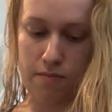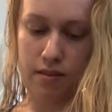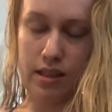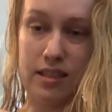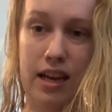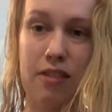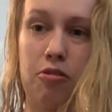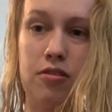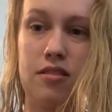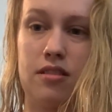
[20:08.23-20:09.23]
This
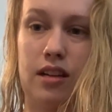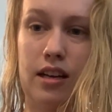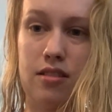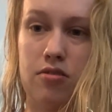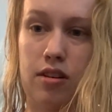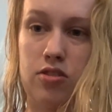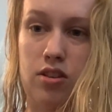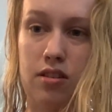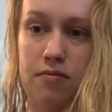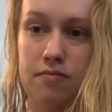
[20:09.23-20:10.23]
I-cord is not
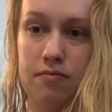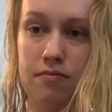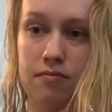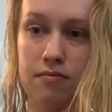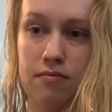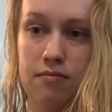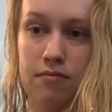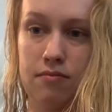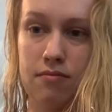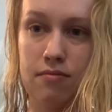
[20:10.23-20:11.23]
stretchy.
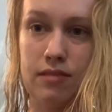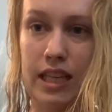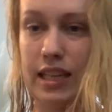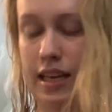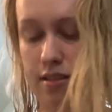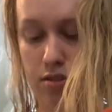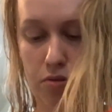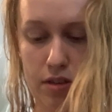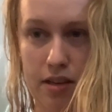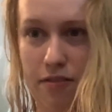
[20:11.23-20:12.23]
It has no
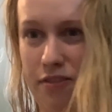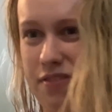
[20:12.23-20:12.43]
give.